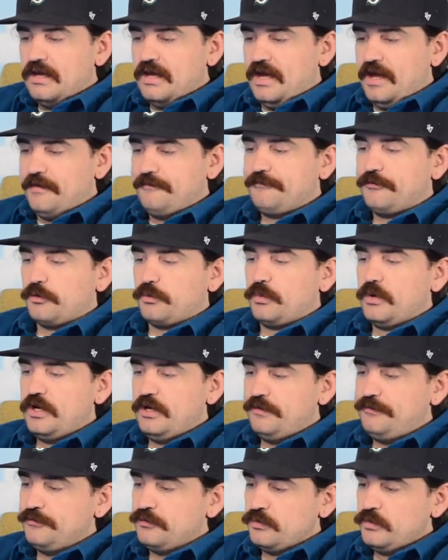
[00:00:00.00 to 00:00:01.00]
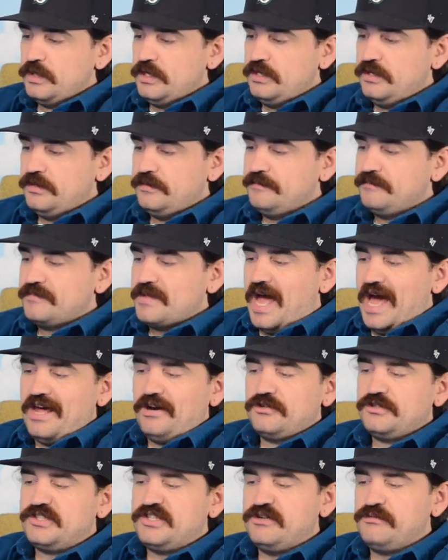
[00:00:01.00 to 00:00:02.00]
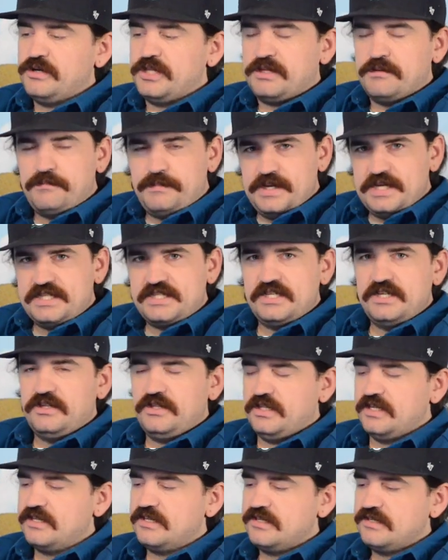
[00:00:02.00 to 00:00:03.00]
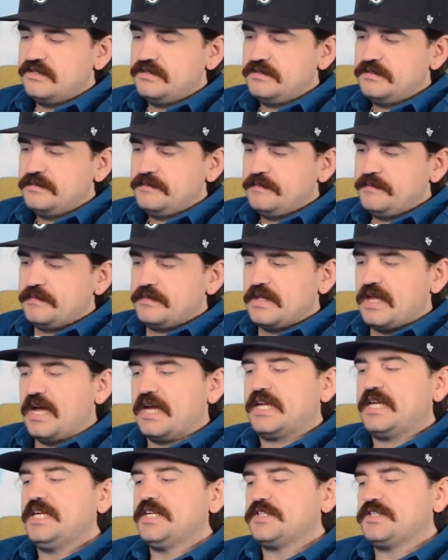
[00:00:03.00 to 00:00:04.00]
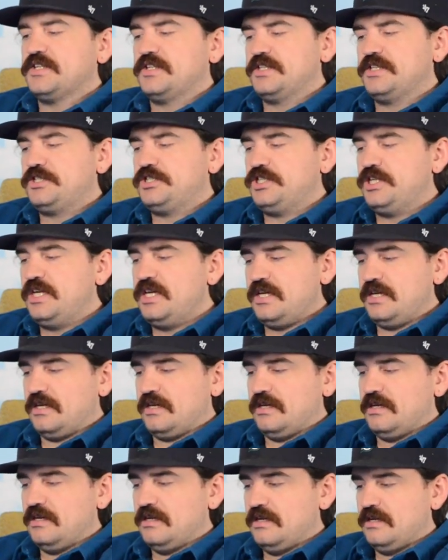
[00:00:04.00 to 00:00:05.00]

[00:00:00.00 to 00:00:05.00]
And for real, for real, I don't see what the big deal is. A kiss on the cheek?